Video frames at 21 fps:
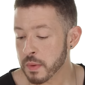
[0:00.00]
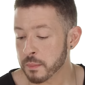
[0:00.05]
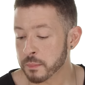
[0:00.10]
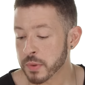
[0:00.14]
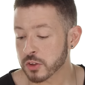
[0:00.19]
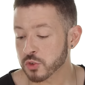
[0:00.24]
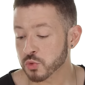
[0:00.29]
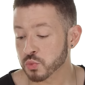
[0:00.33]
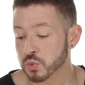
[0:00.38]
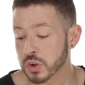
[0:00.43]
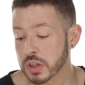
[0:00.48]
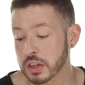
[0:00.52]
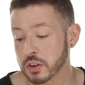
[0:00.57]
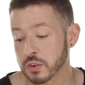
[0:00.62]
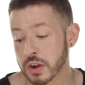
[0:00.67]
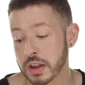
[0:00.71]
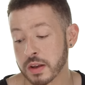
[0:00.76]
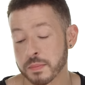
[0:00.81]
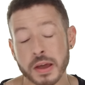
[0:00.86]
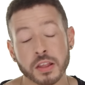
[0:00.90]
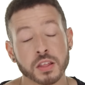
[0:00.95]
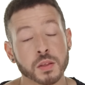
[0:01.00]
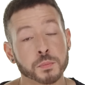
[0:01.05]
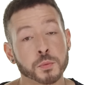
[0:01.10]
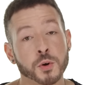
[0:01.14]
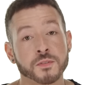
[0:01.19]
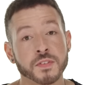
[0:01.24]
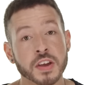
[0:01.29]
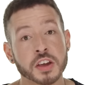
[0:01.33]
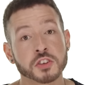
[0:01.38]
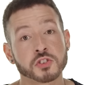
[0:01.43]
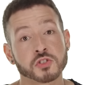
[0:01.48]
What's really great about the
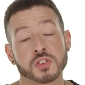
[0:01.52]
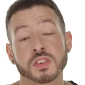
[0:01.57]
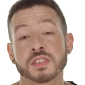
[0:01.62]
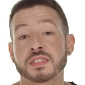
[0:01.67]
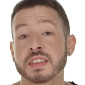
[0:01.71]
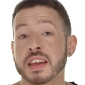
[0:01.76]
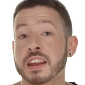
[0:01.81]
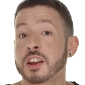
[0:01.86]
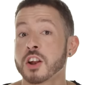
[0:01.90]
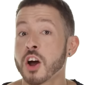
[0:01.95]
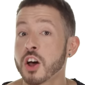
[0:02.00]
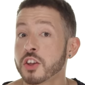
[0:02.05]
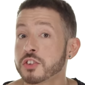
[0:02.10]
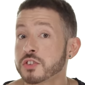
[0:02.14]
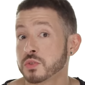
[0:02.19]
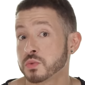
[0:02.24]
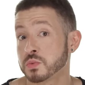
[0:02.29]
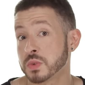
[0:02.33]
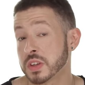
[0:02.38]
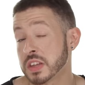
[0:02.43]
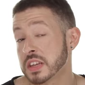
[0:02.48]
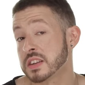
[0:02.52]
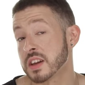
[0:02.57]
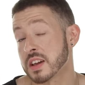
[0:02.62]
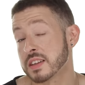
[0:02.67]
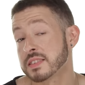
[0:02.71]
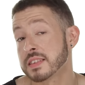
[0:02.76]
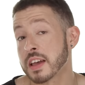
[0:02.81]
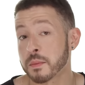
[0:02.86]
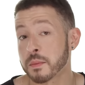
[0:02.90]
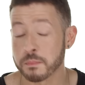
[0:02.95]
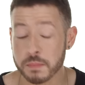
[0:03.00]
Porefessional is that it also really does